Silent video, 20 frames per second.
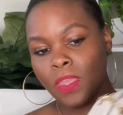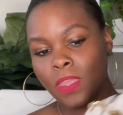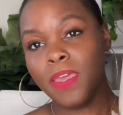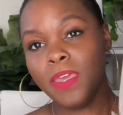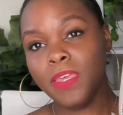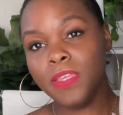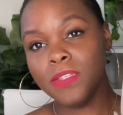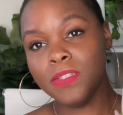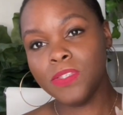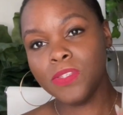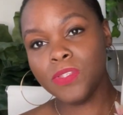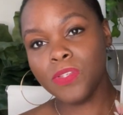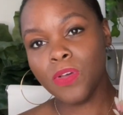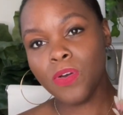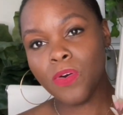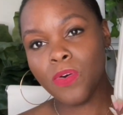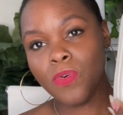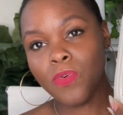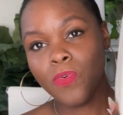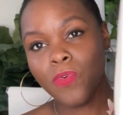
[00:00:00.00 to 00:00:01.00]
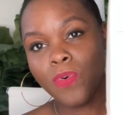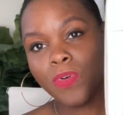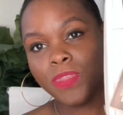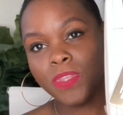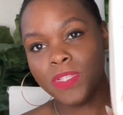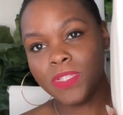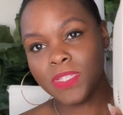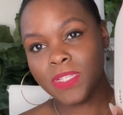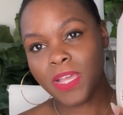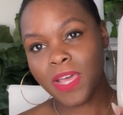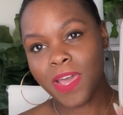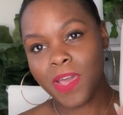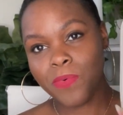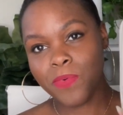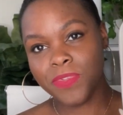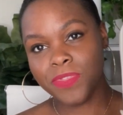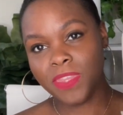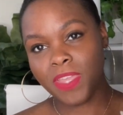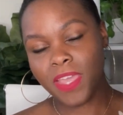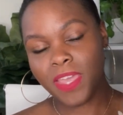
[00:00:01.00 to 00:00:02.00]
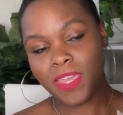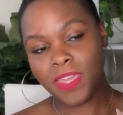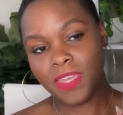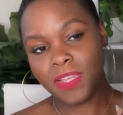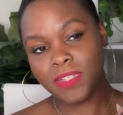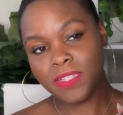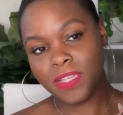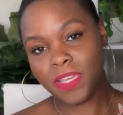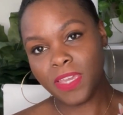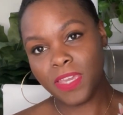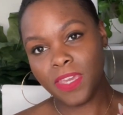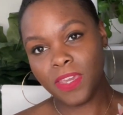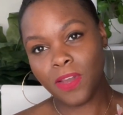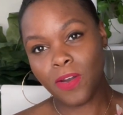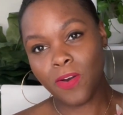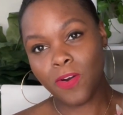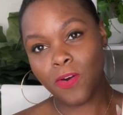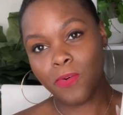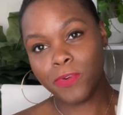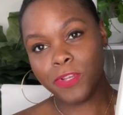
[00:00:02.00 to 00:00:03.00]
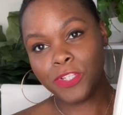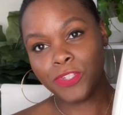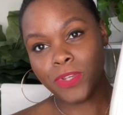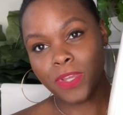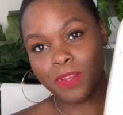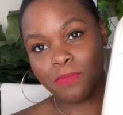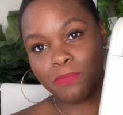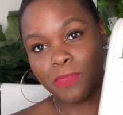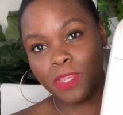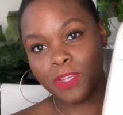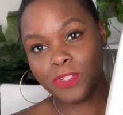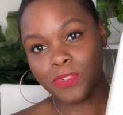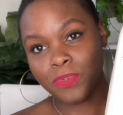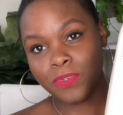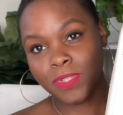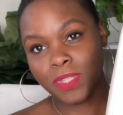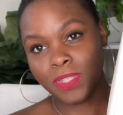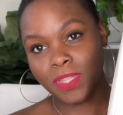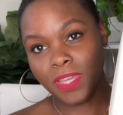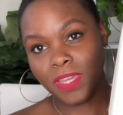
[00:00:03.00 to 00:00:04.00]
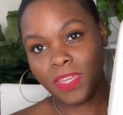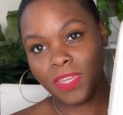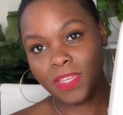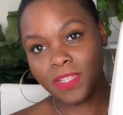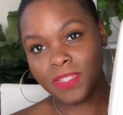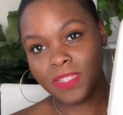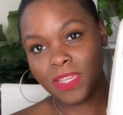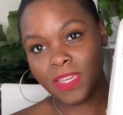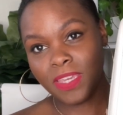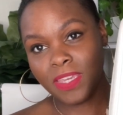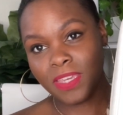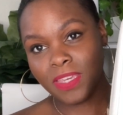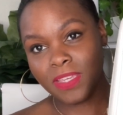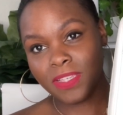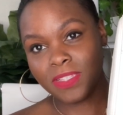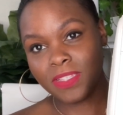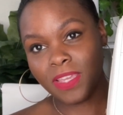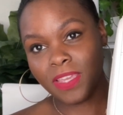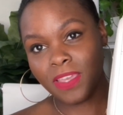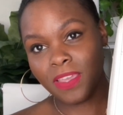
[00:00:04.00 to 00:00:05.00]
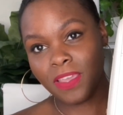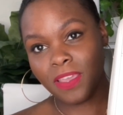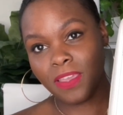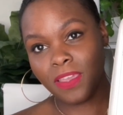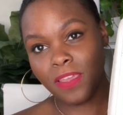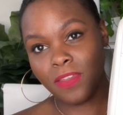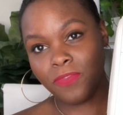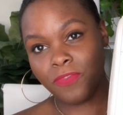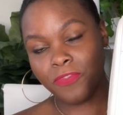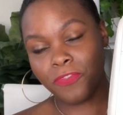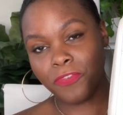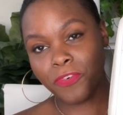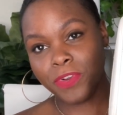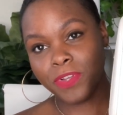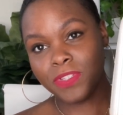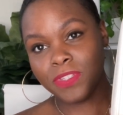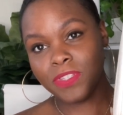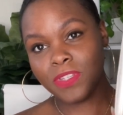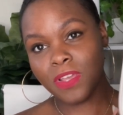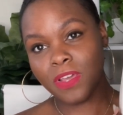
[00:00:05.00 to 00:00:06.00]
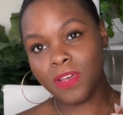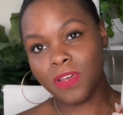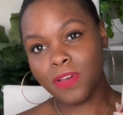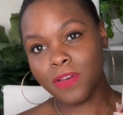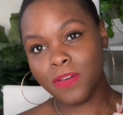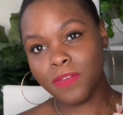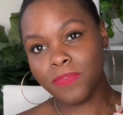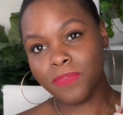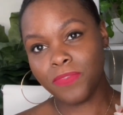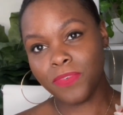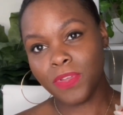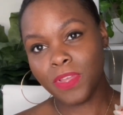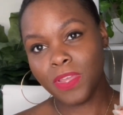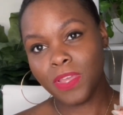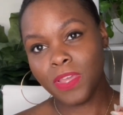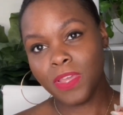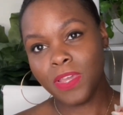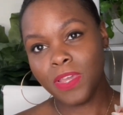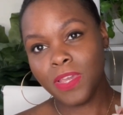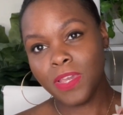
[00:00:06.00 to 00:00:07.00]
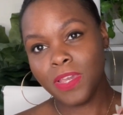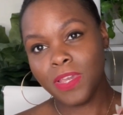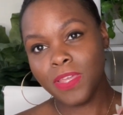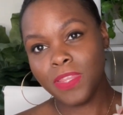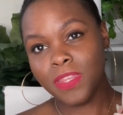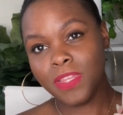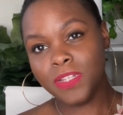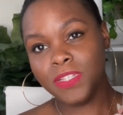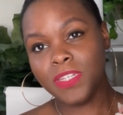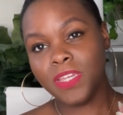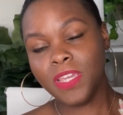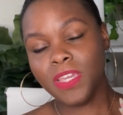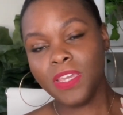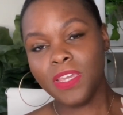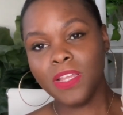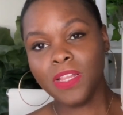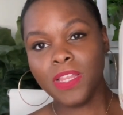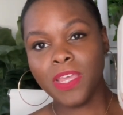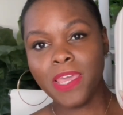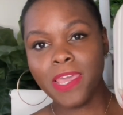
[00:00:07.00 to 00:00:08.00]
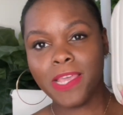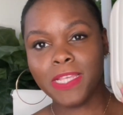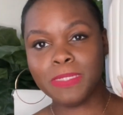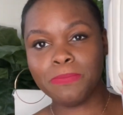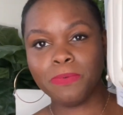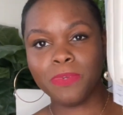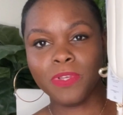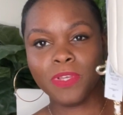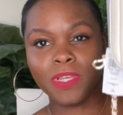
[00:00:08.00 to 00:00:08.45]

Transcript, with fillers: And so on the side with the hang tag, I always try to make sure that the hang tag is hanging in front of the chain clasp.